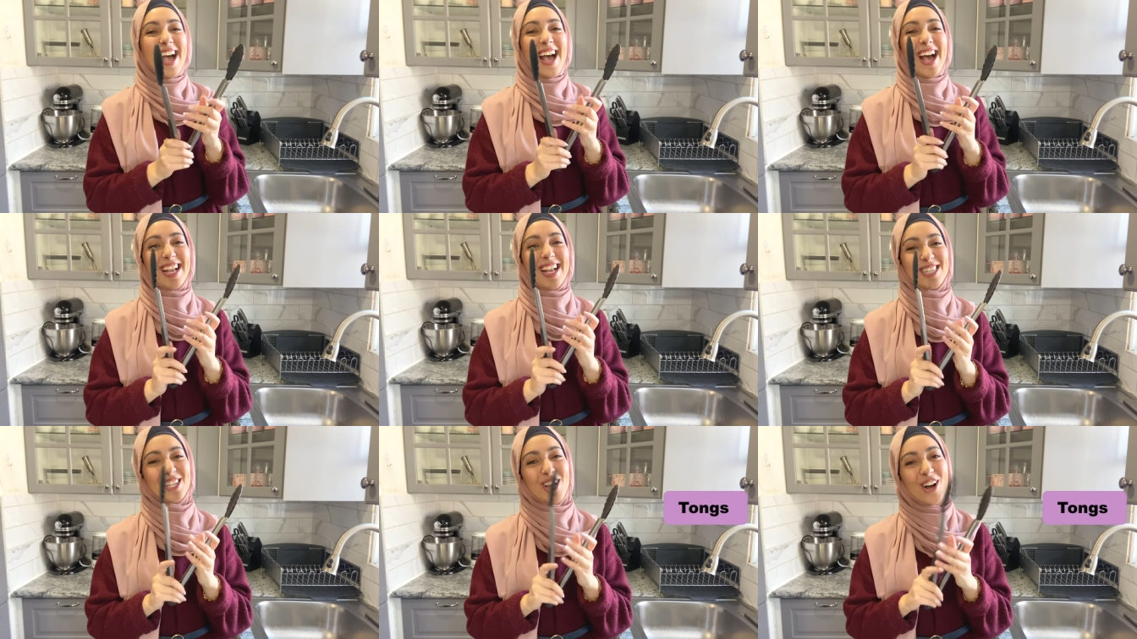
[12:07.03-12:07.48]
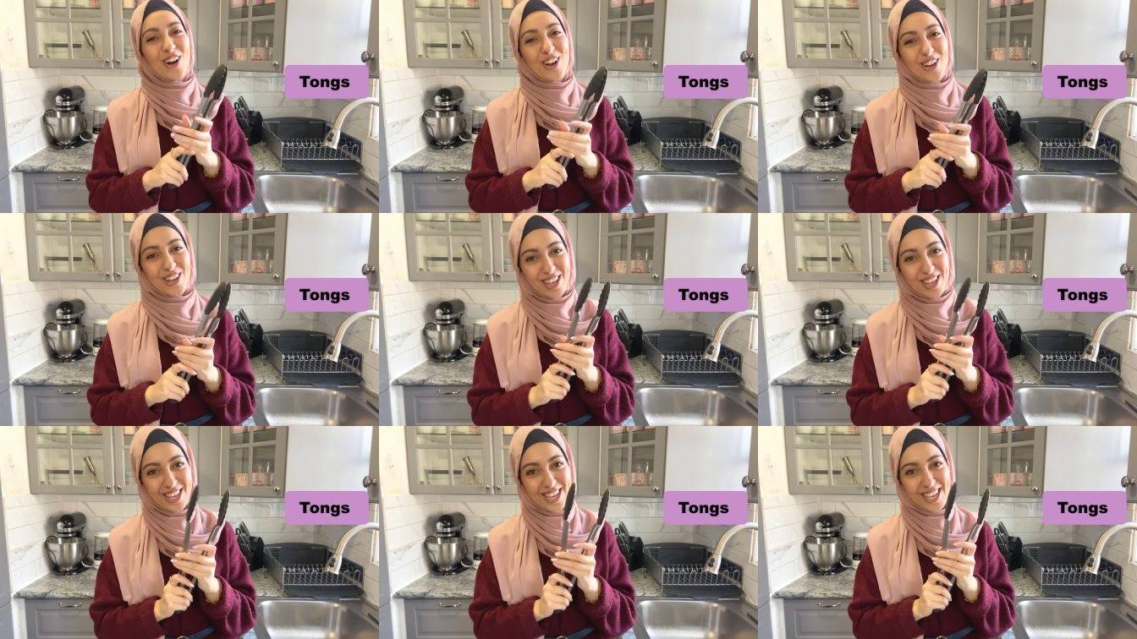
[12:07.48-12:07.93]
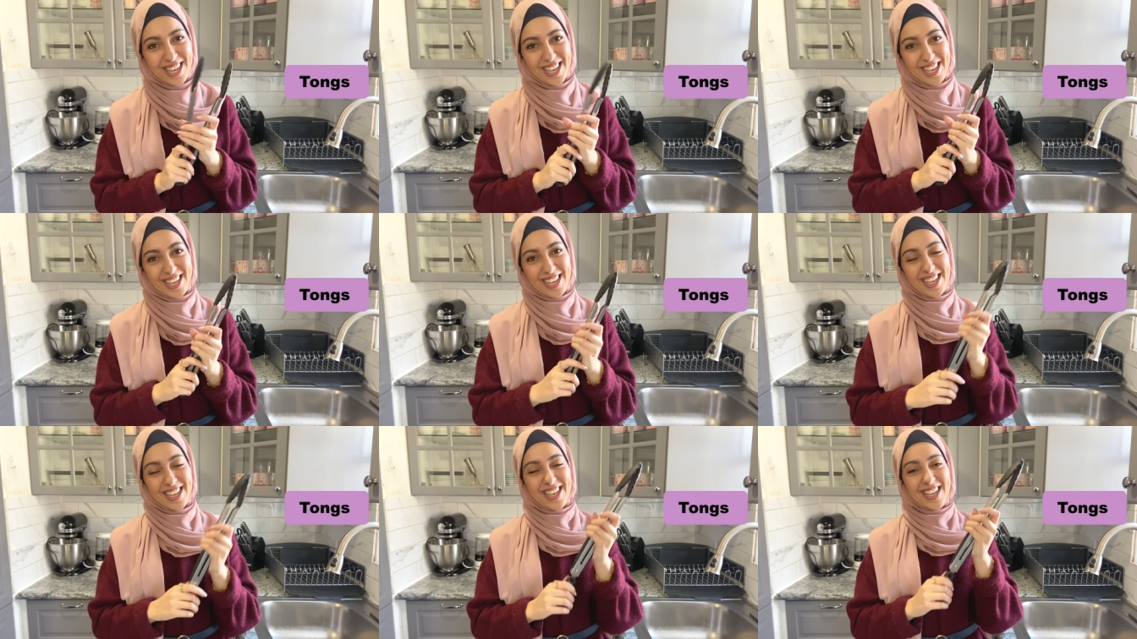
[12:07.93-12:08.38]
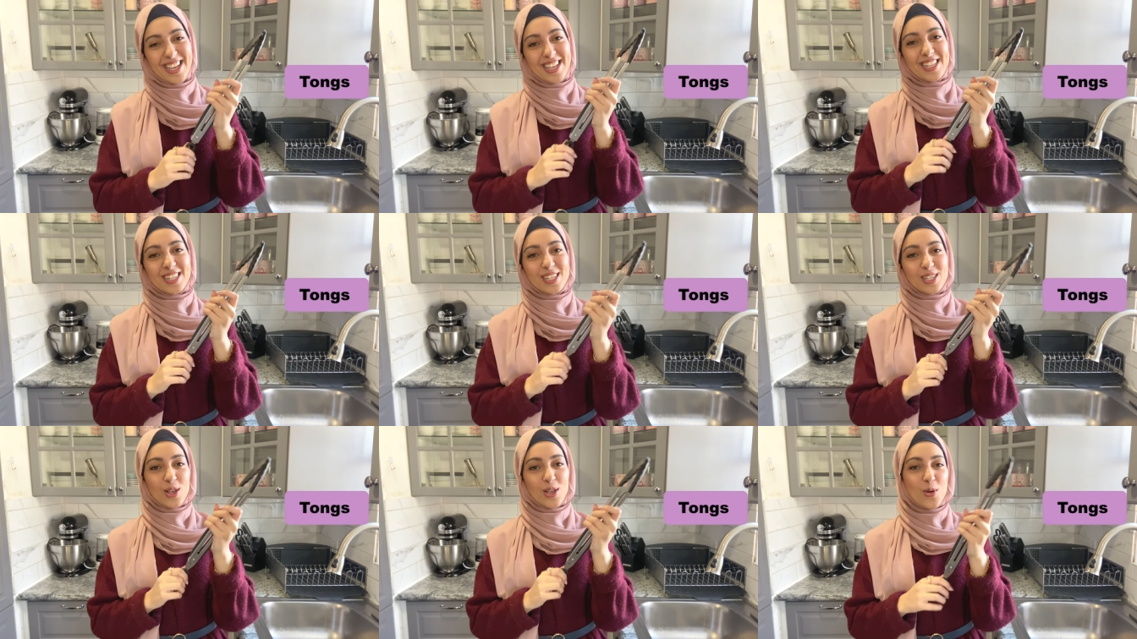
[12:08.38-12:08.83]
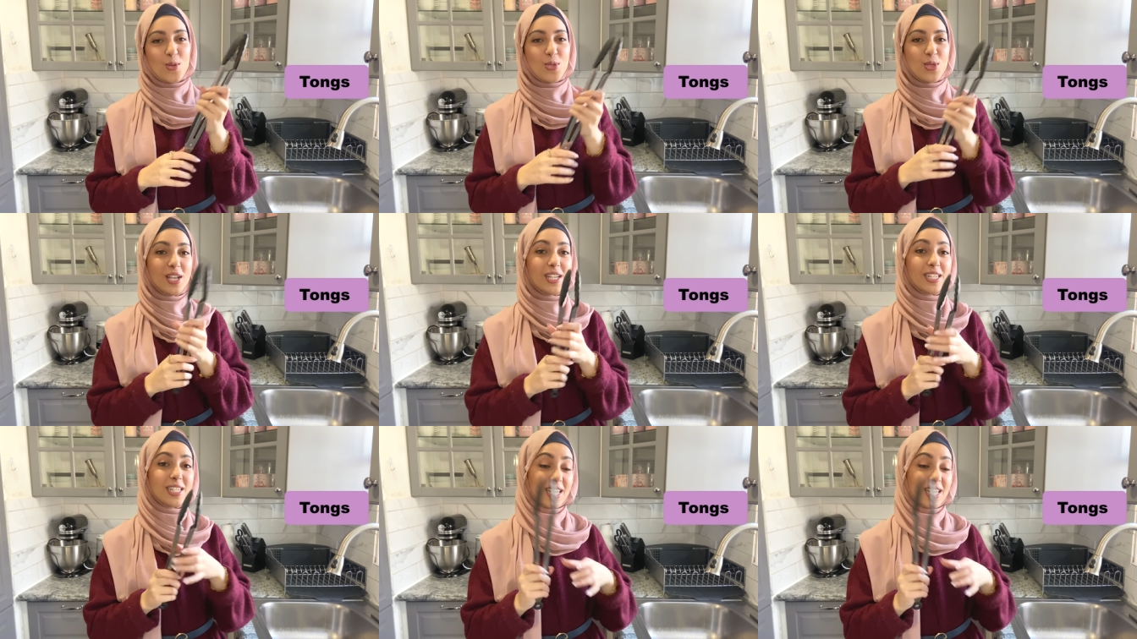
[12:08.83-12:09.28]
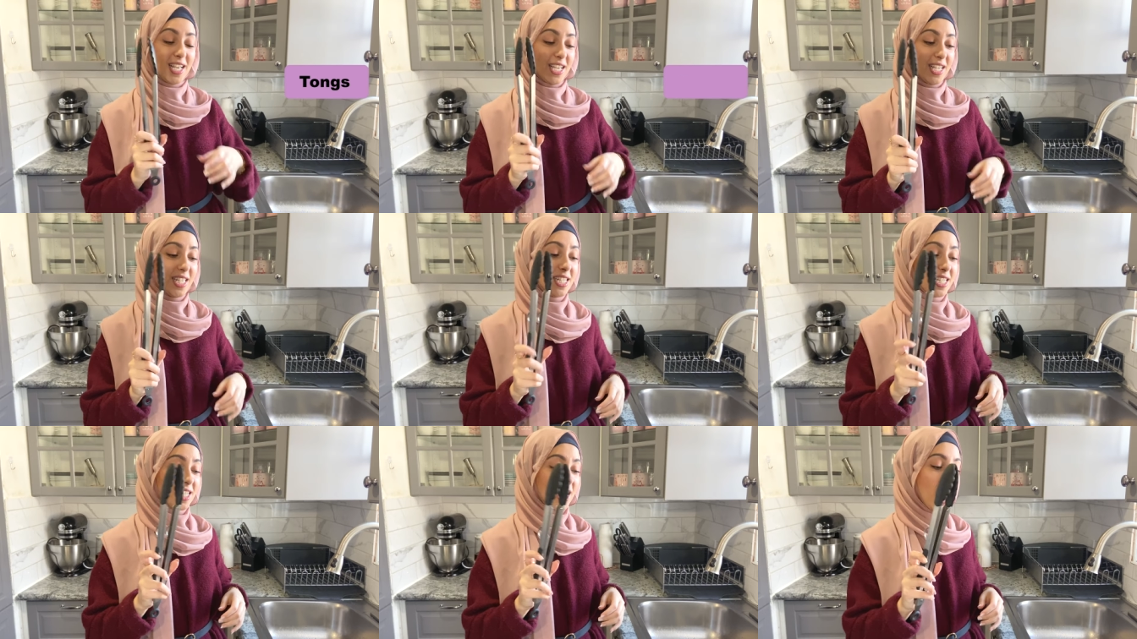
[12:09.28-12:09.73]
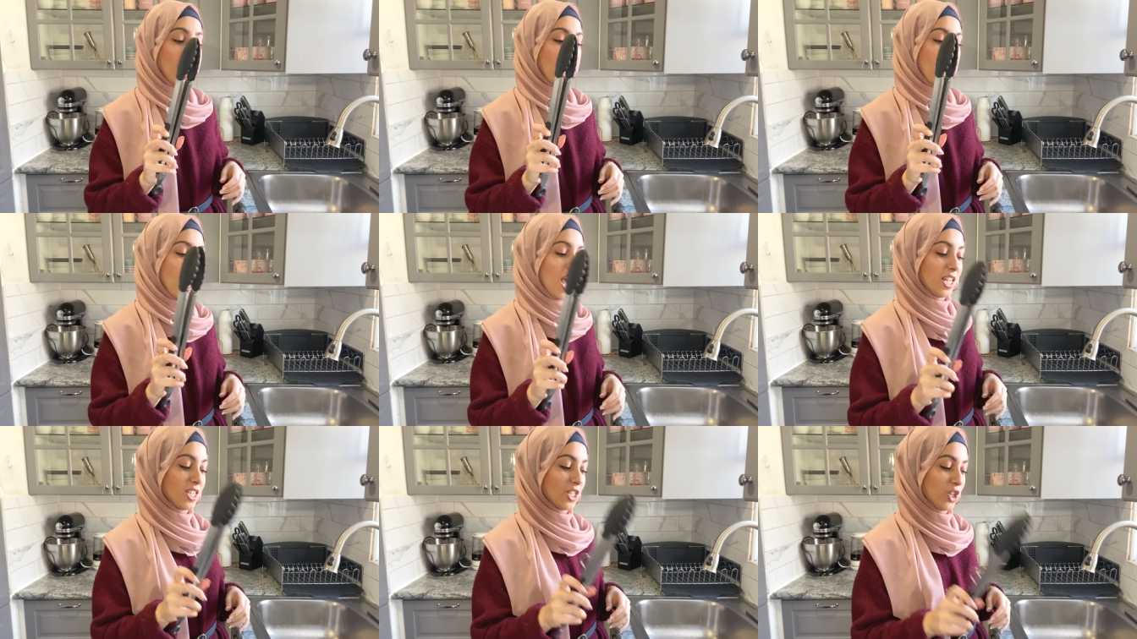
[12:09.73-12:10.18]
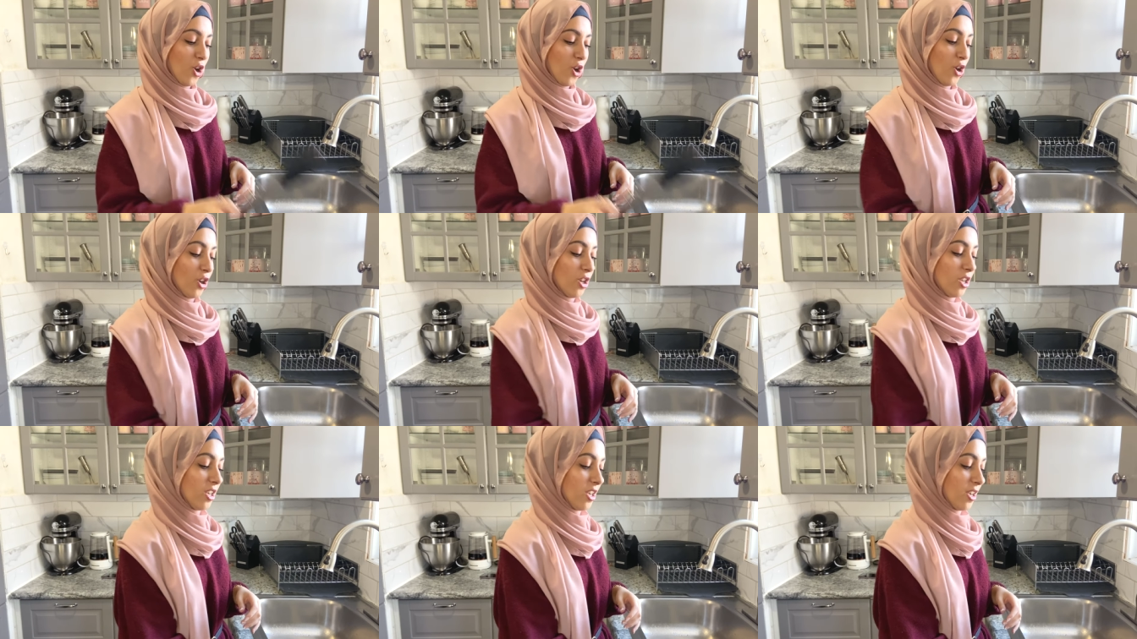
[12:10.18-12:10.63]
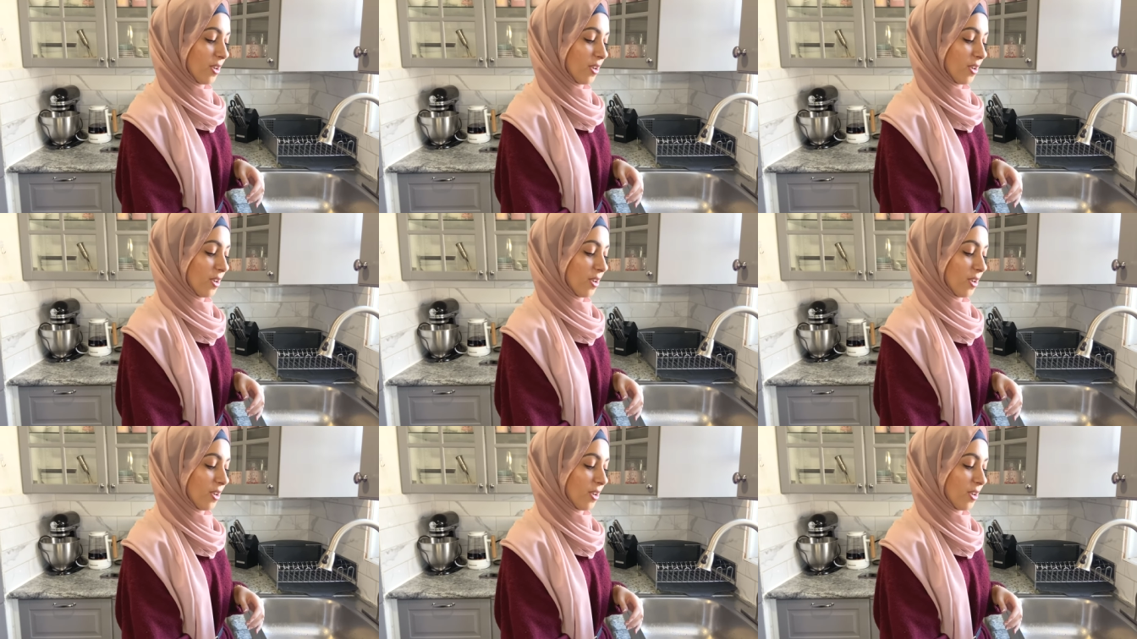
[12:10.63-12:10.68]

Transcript: A tongue. So this is a tongue.